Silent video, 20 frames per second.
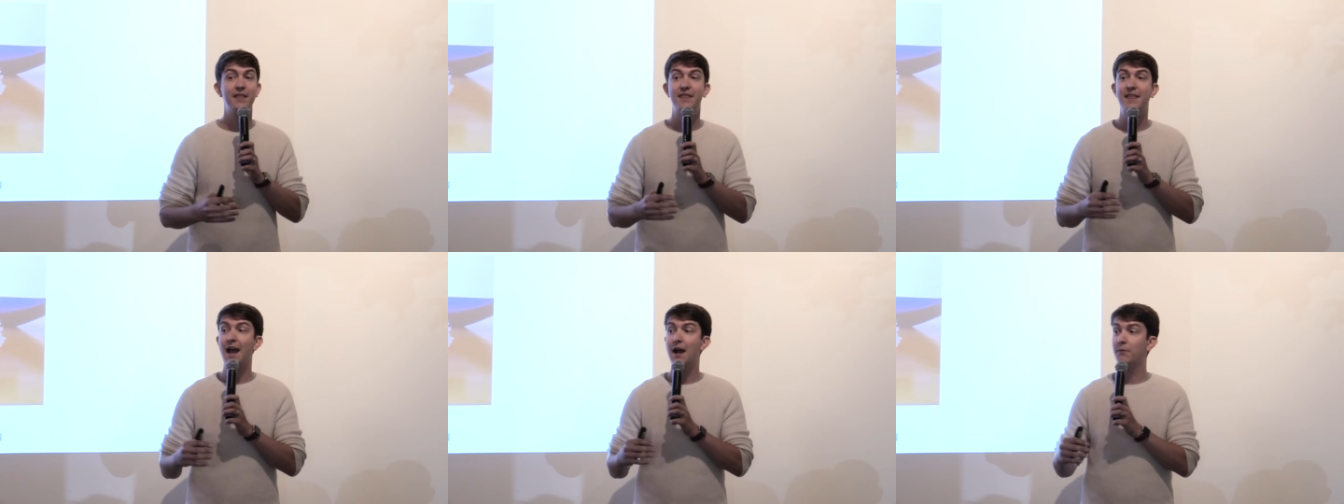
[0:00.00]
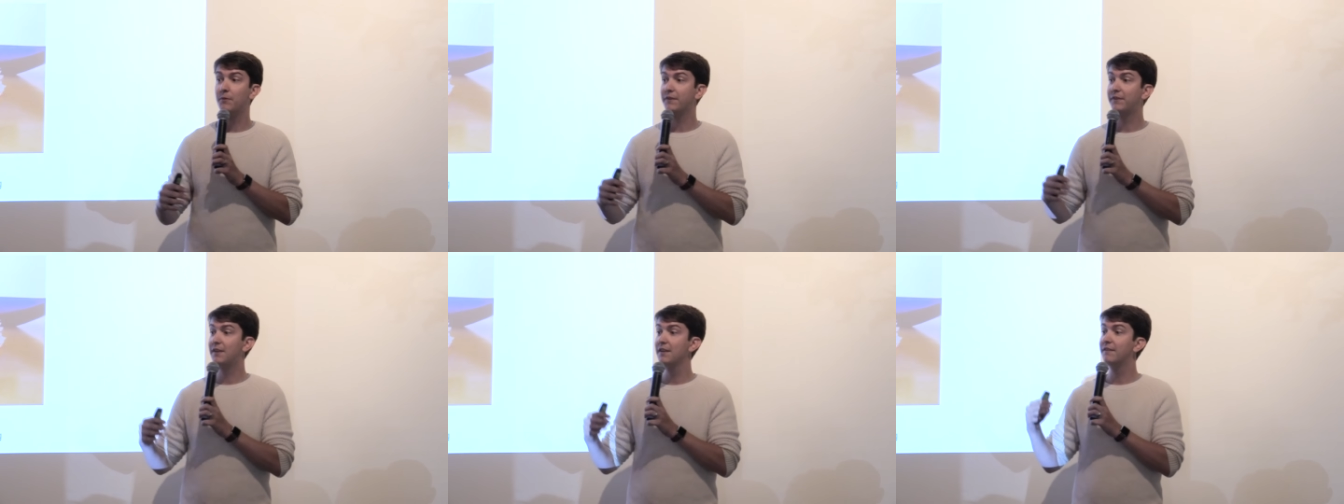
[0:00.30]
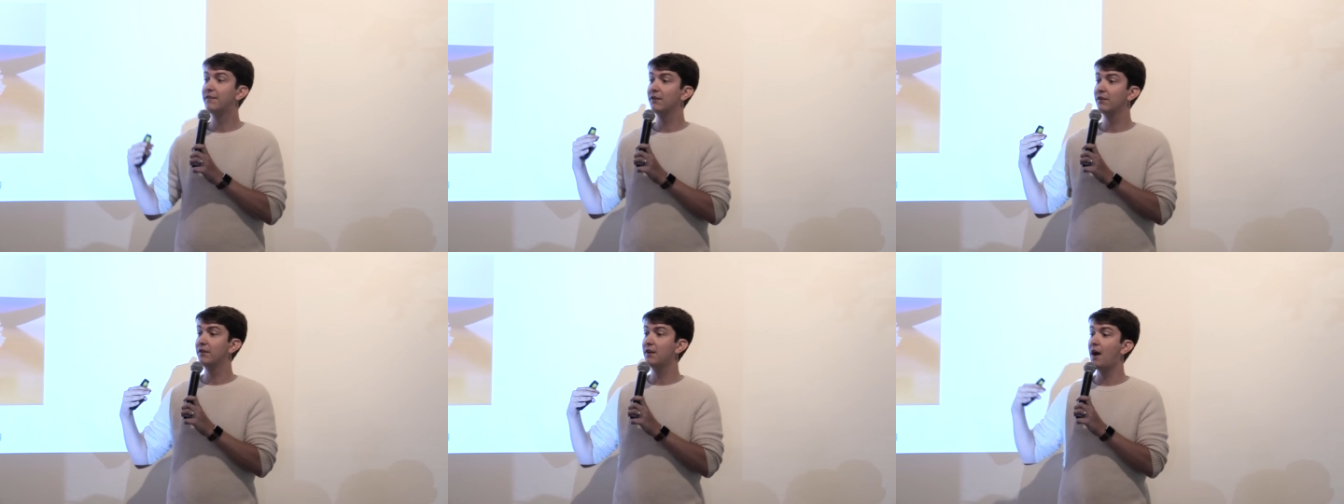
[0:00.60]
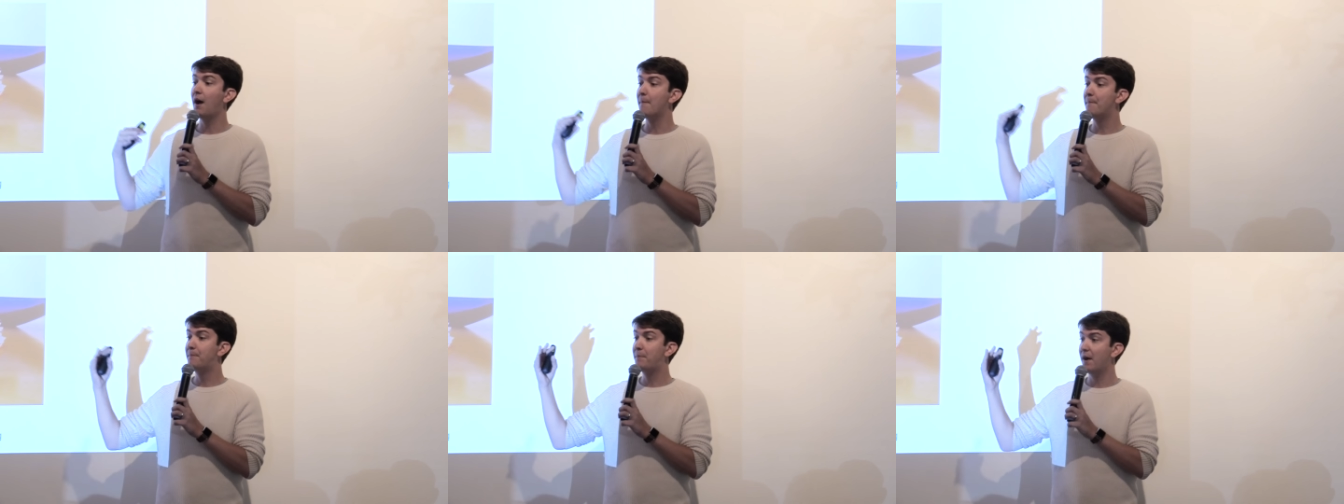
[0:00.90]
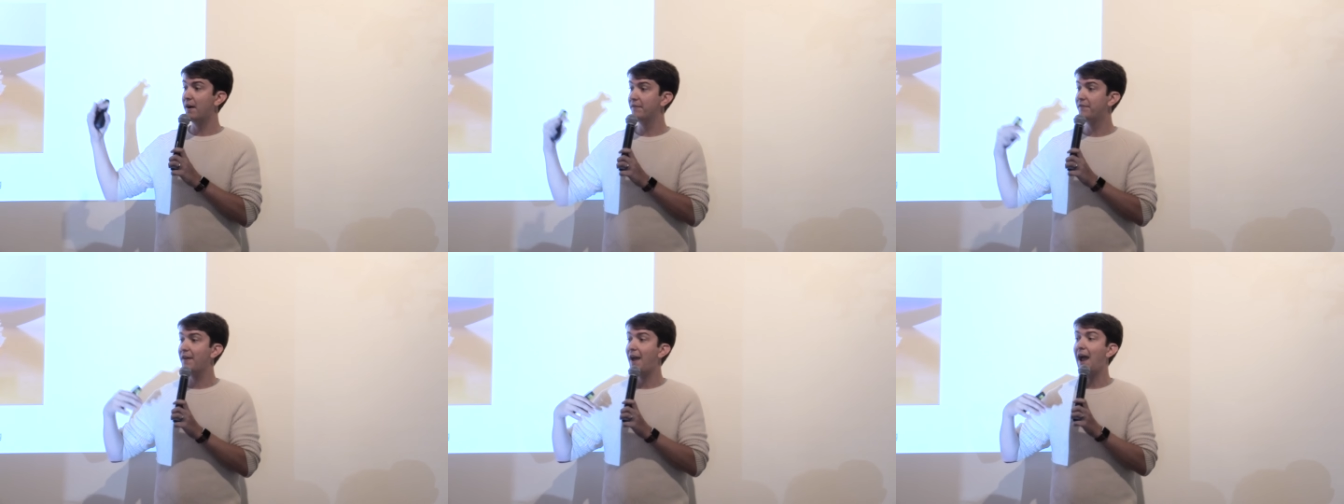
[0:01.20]
That was considered
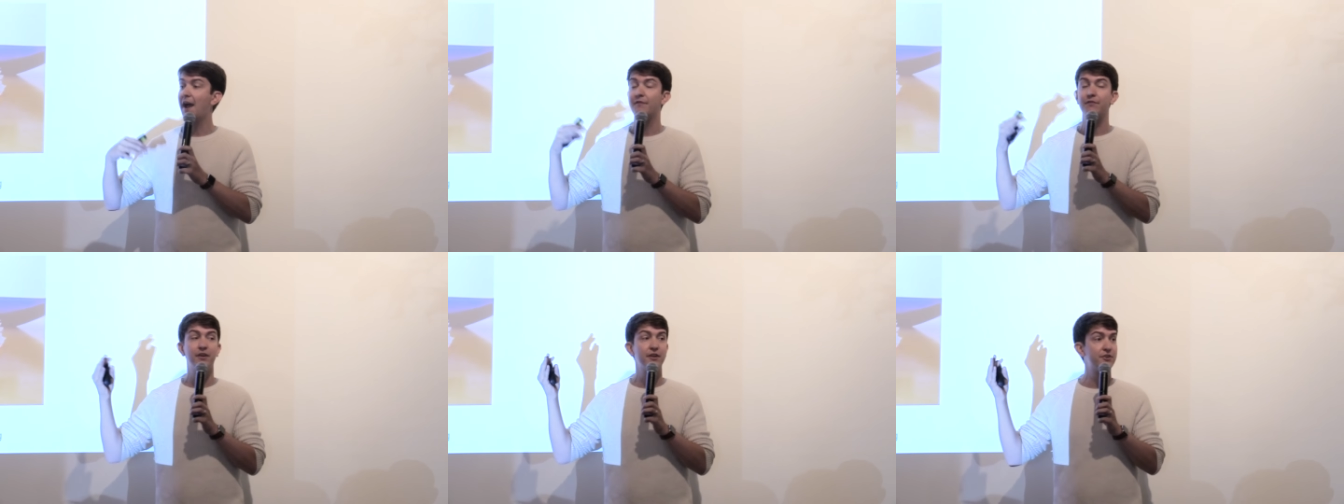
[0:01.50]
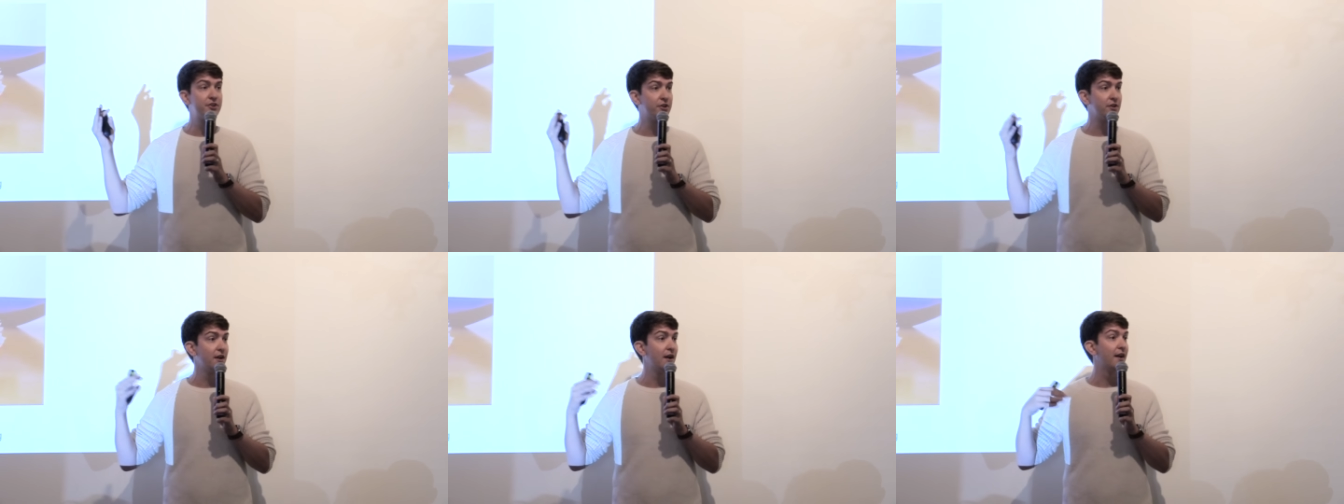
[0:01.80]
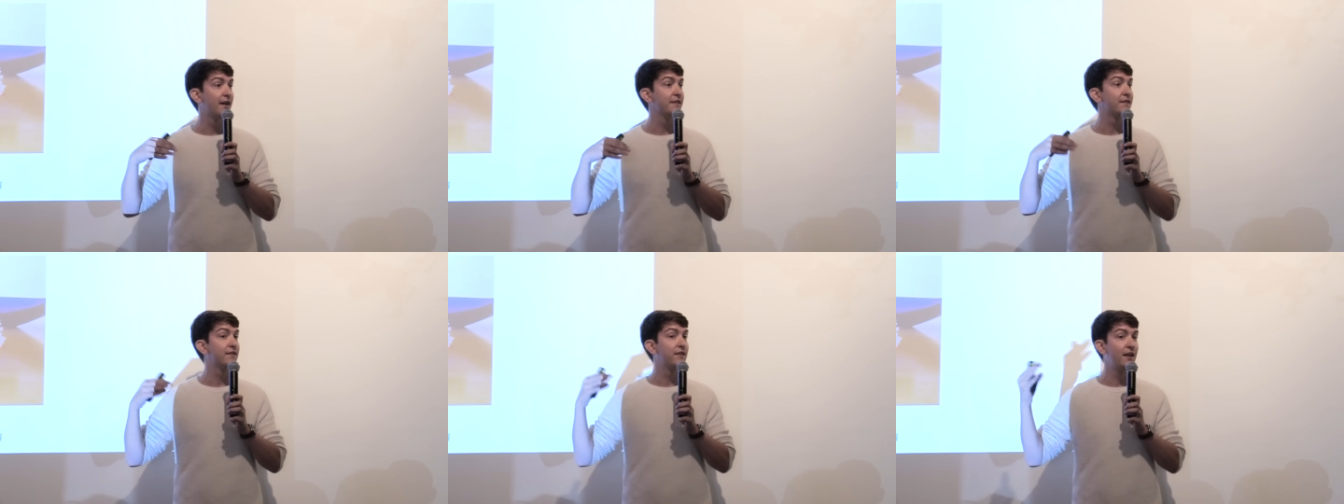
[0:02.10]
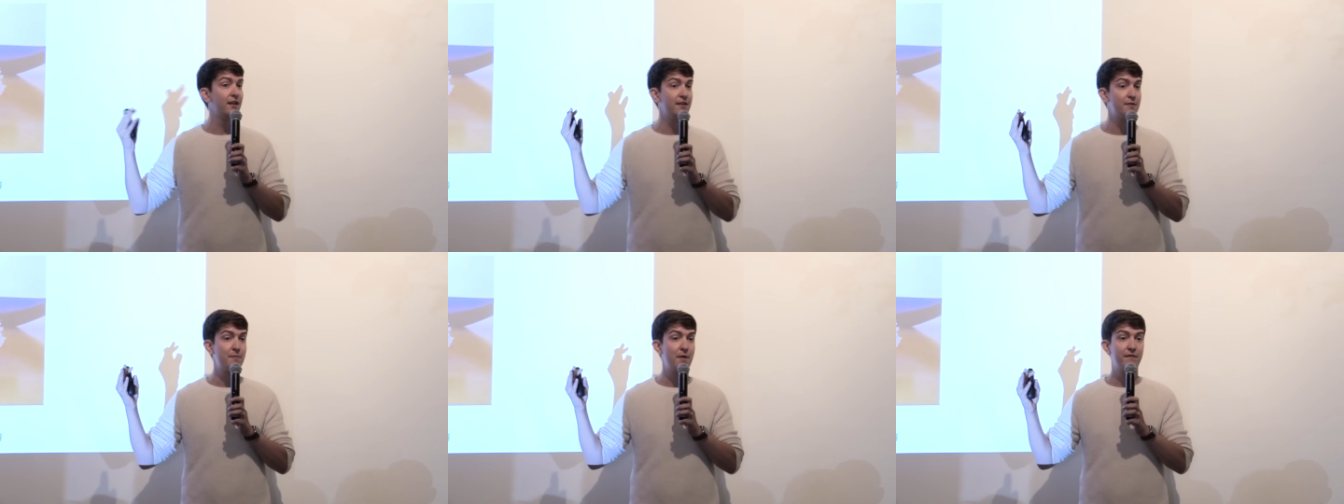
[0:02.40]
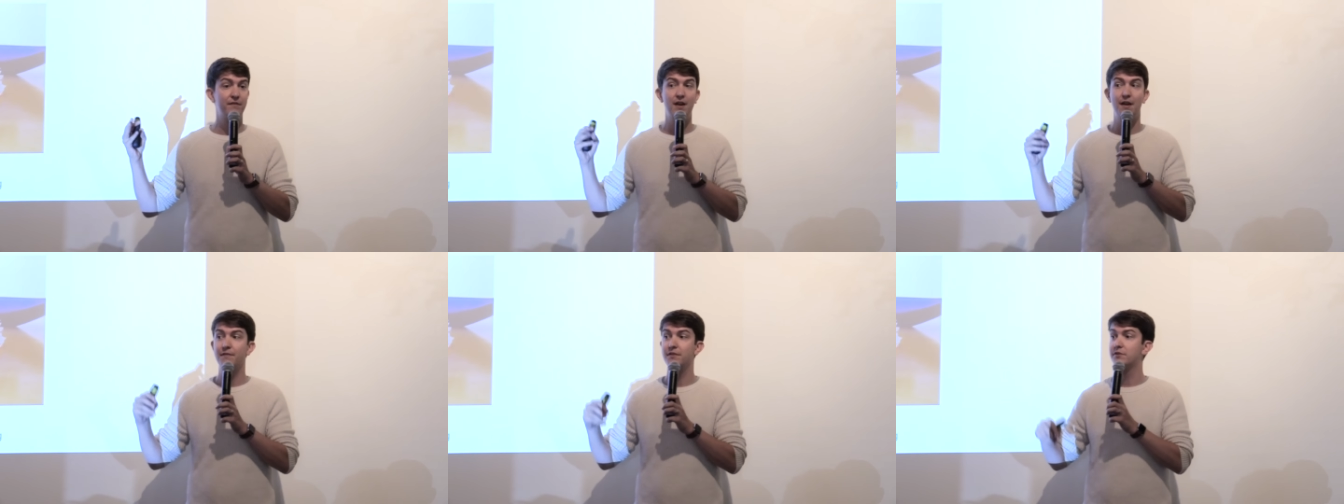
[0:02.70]
above average, slightly
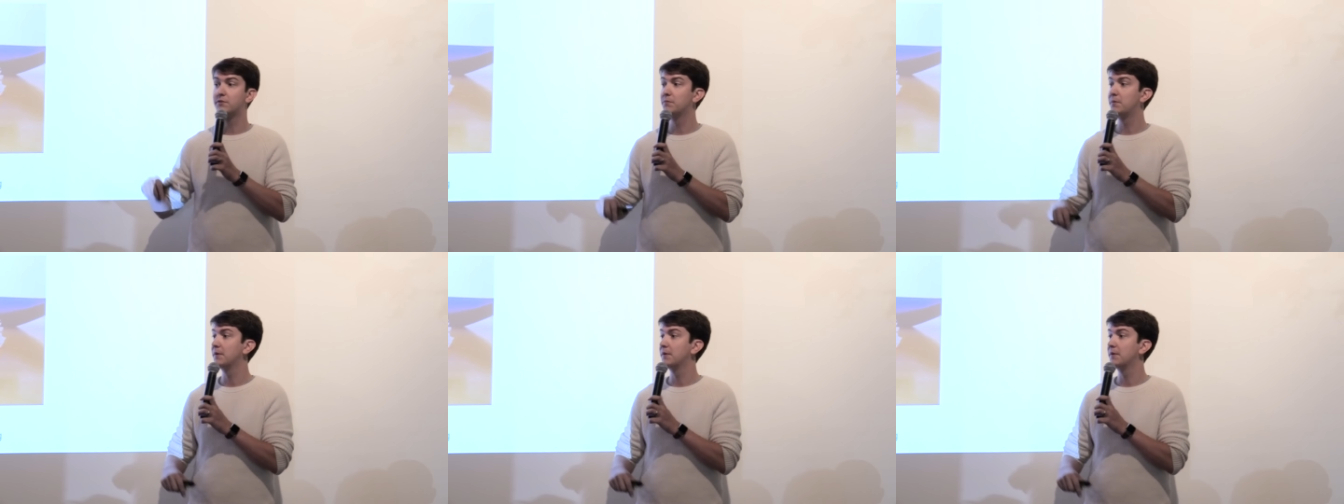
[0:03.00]
above average.